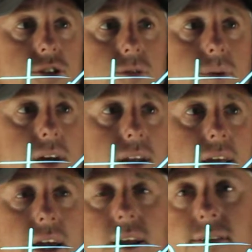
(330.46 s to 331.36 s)
should be a
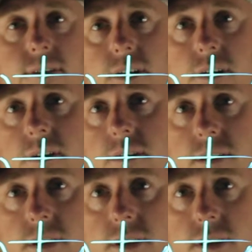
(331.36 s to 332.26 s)
negative here.
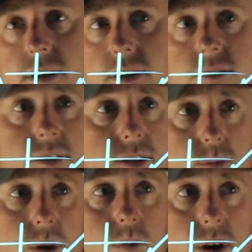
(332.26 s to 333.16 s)
So let's
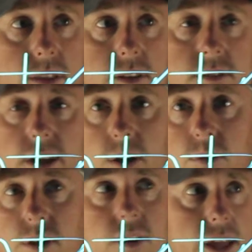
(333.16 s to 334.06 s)
rework this now
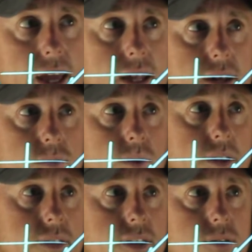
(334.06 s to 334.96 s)
with a negative
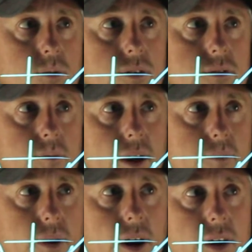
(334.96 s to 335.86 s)
one. This was my
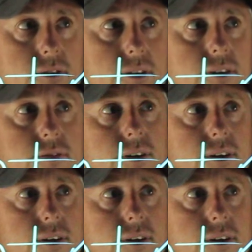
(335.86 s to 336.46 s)
positive